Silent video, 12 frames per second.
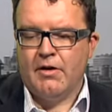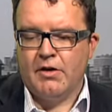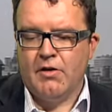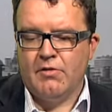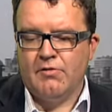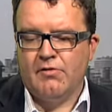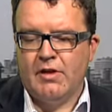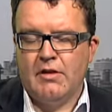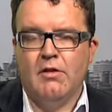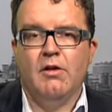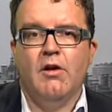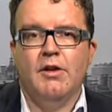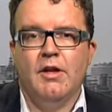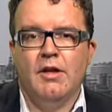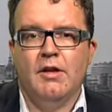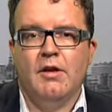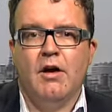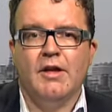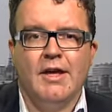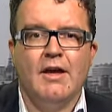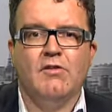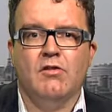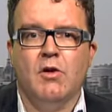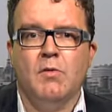can't mm. see the line in it, "I
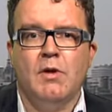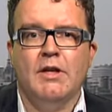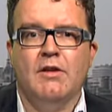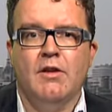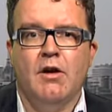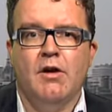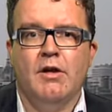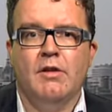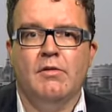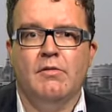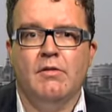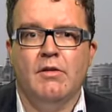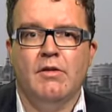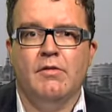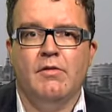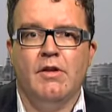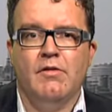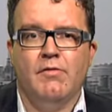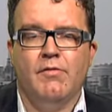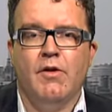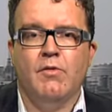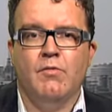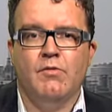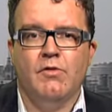categorically deny that this
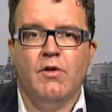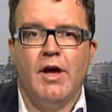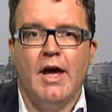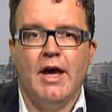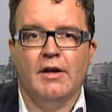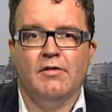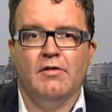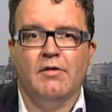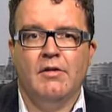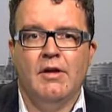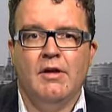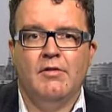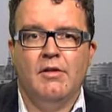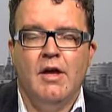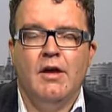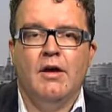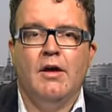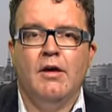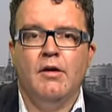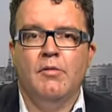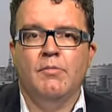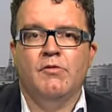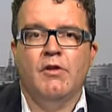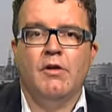phone was not hacked."
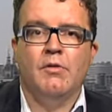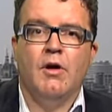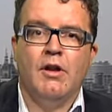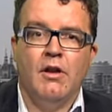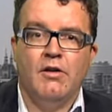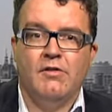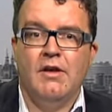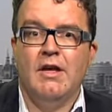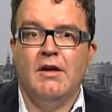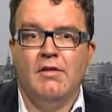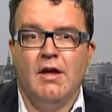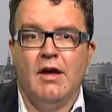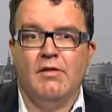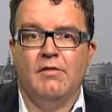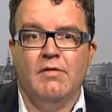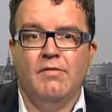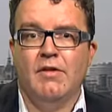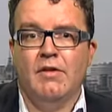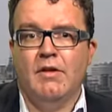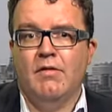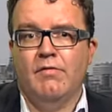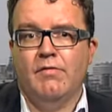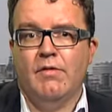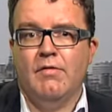Um, so I'd like to hear that, if, it,
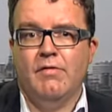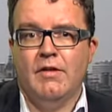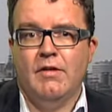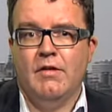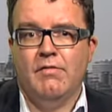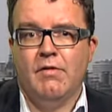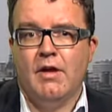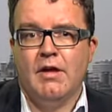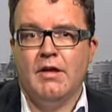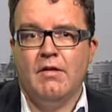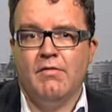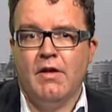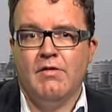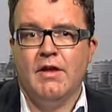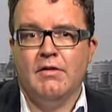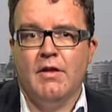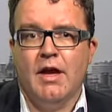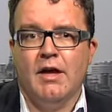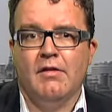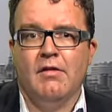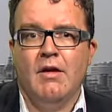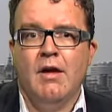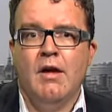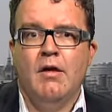if, if, it, if, they, if they think that.
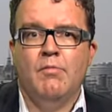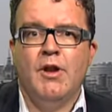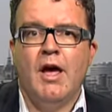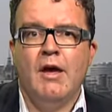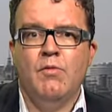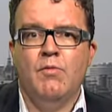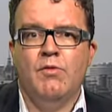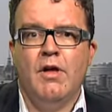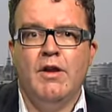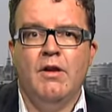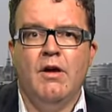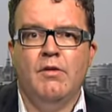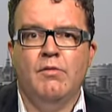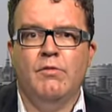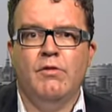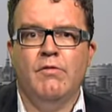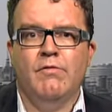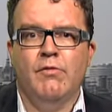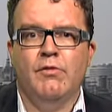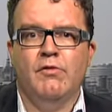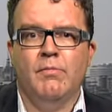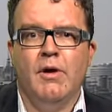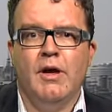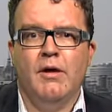But how would they know that the
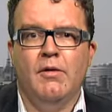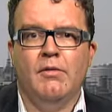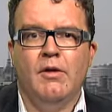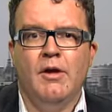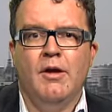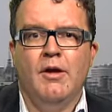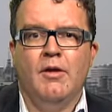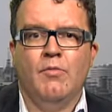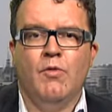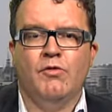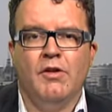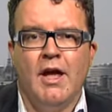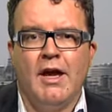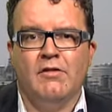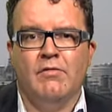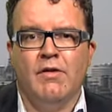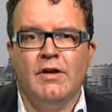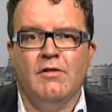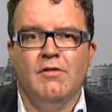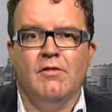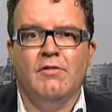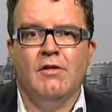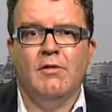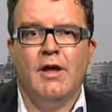voicemail wasn't activated
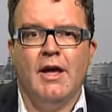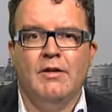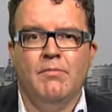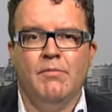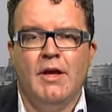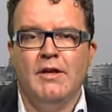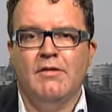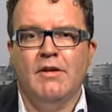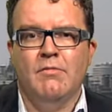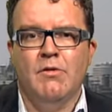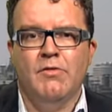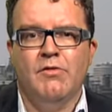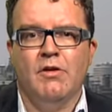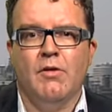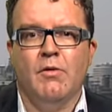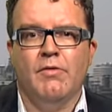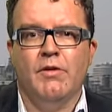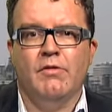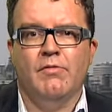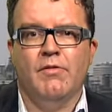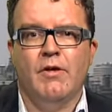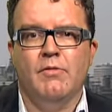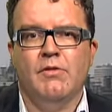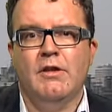until eight, eighteen months ago on this
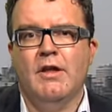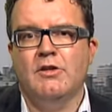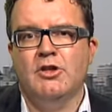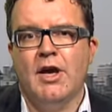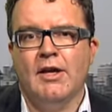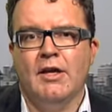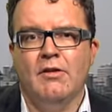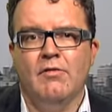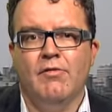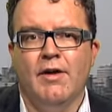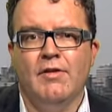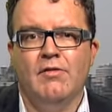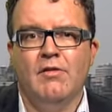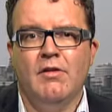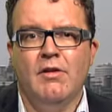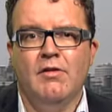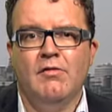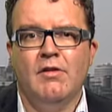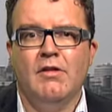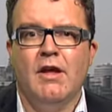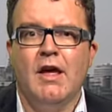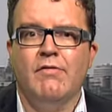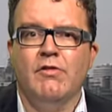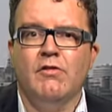phone? Did they check in advance in this? Did they
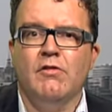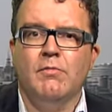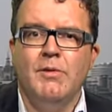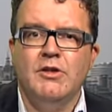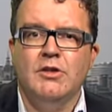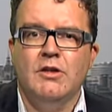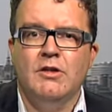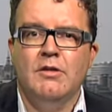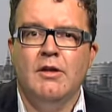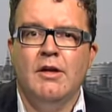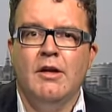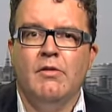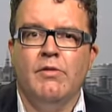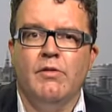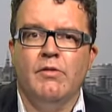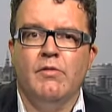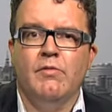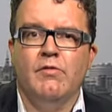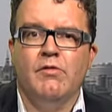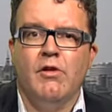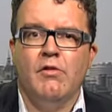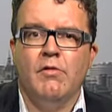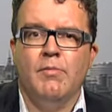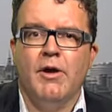have a suspicion that
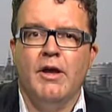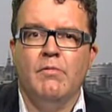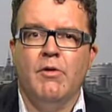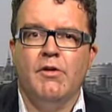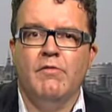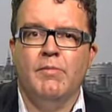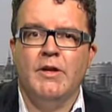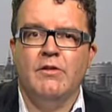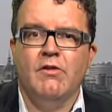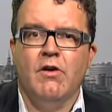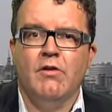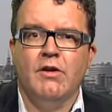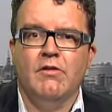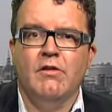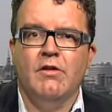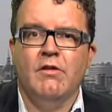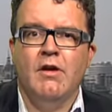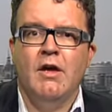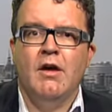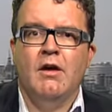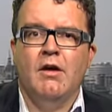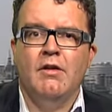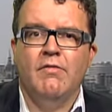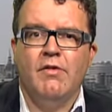Sarah Payne might have been targeted?
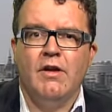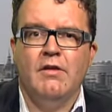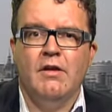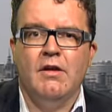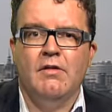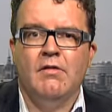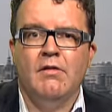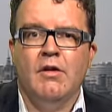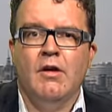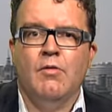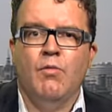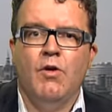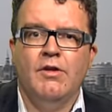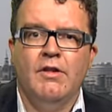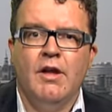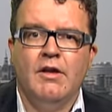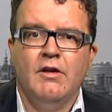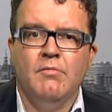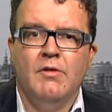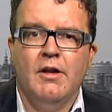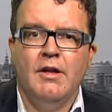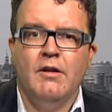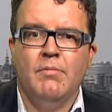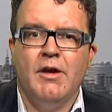And if they did, why didn't they come
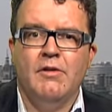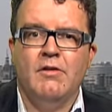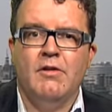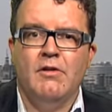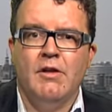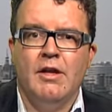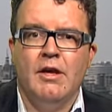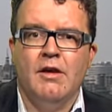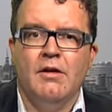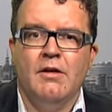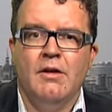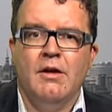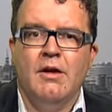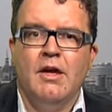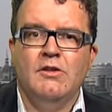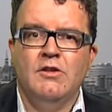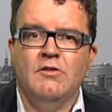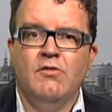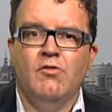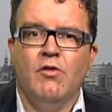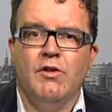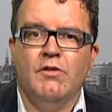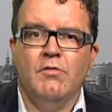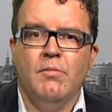clean about it earlier? It just
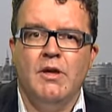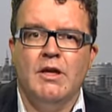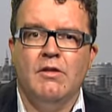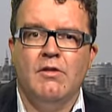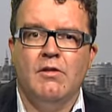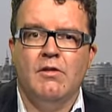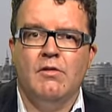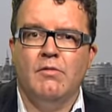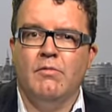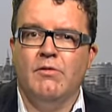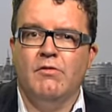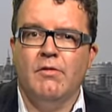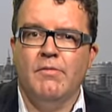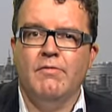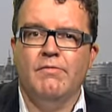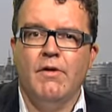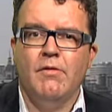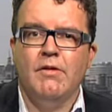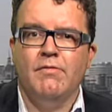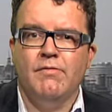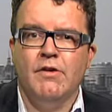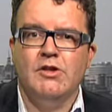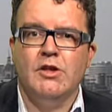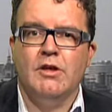strikes me that there's something very
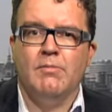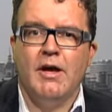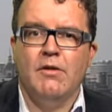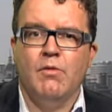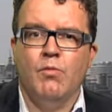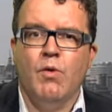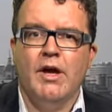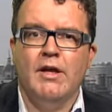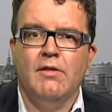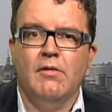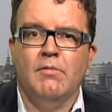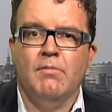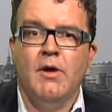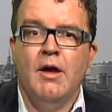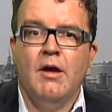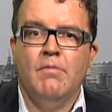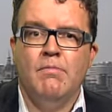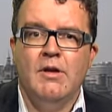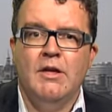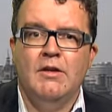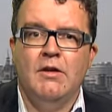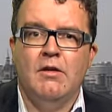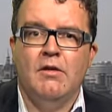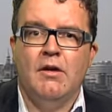fishy about the way the
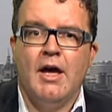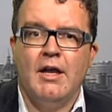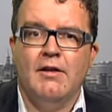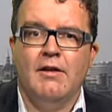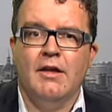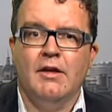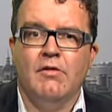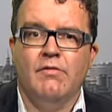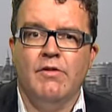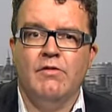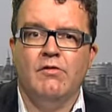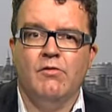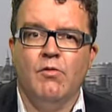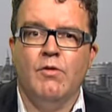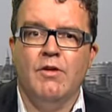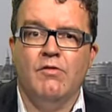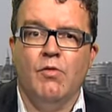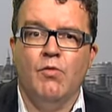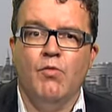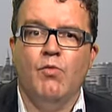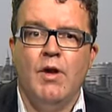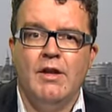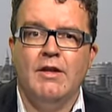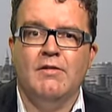media handling of this story is
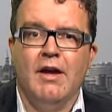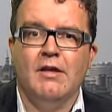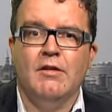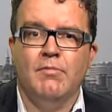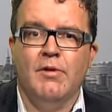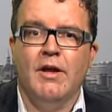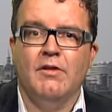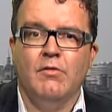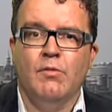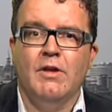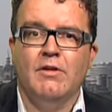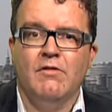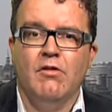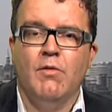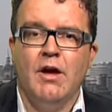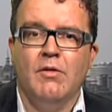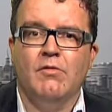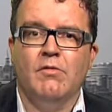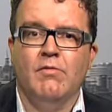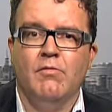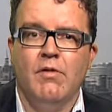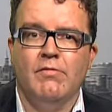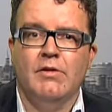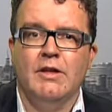already taking place within two hours of the
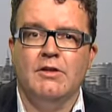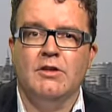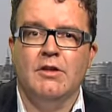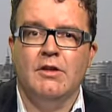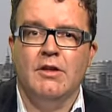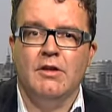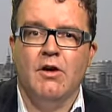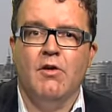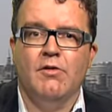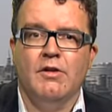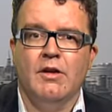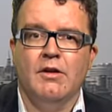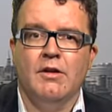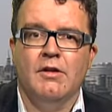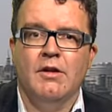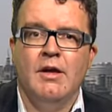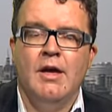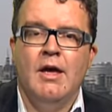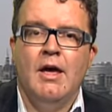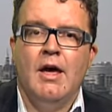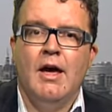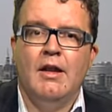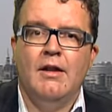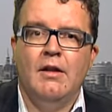revelation in The Guardian.
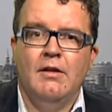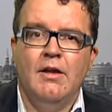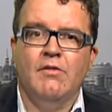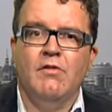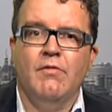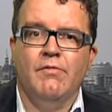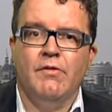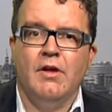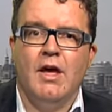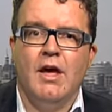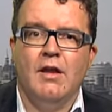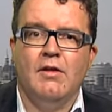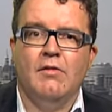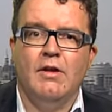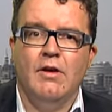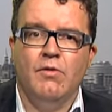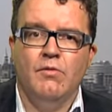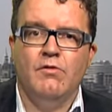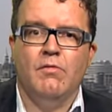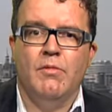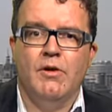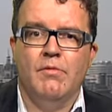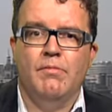And let us not forget, the ultimate